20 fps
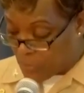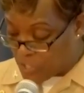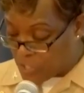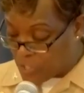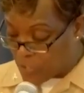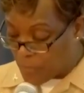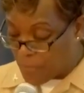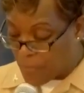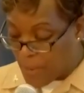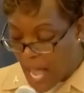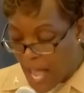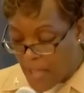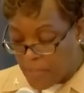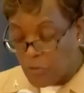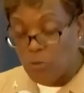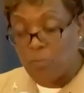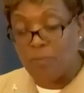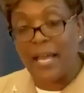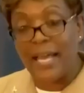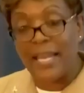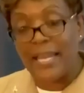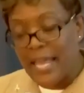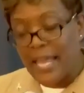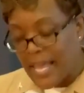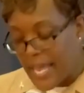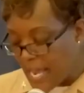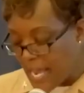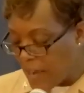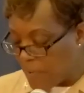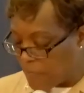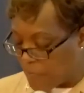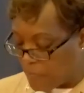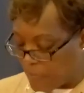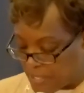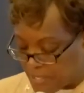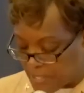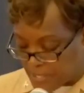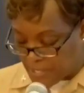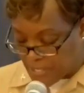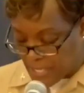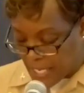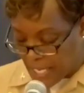in which you're bothered by every